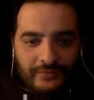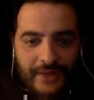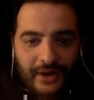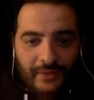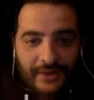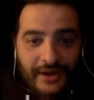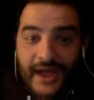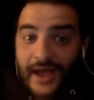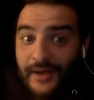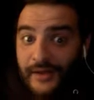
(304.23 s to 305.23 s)
may or may
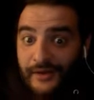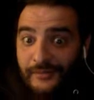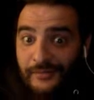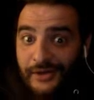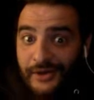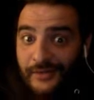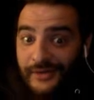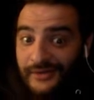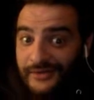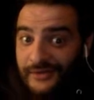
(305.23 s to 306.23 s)
not be on
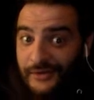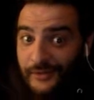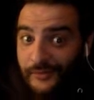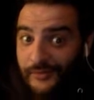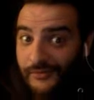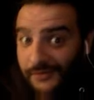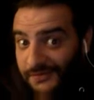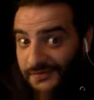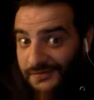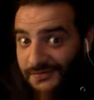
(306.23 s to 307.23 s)
my team,
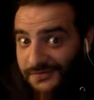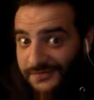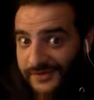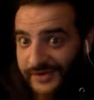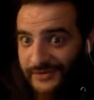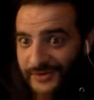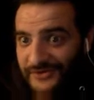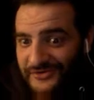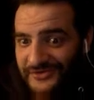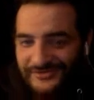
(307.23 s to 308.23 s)
if you catch my
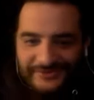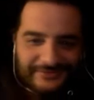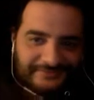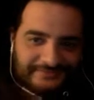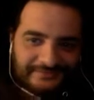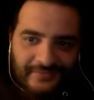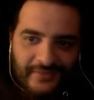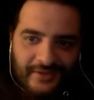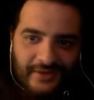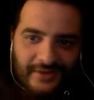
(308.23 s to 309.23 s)
drift,
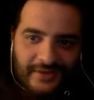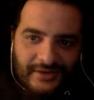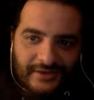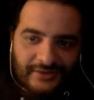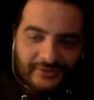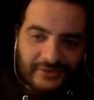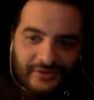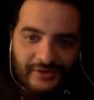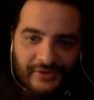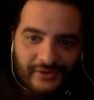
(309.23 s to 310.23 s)
is
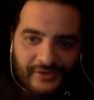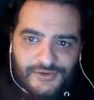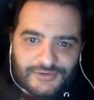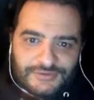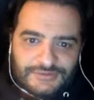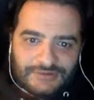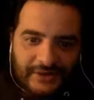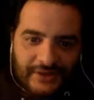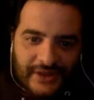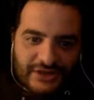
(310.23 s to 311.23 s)

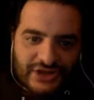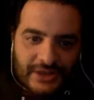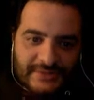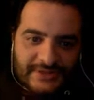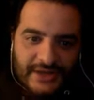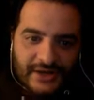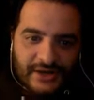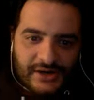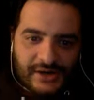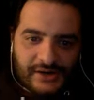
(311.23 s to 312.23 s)
that cheap
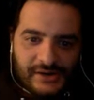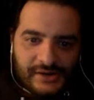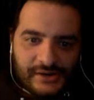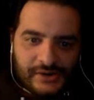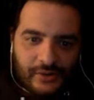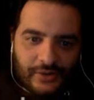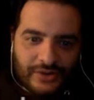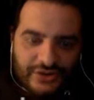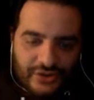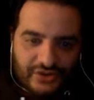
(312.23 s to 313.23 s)
center,
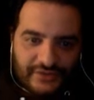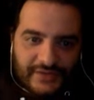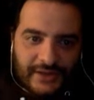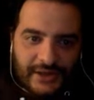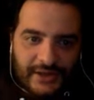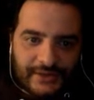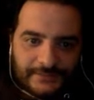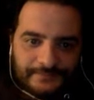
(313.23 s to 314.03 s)
Corey Joseph. I like.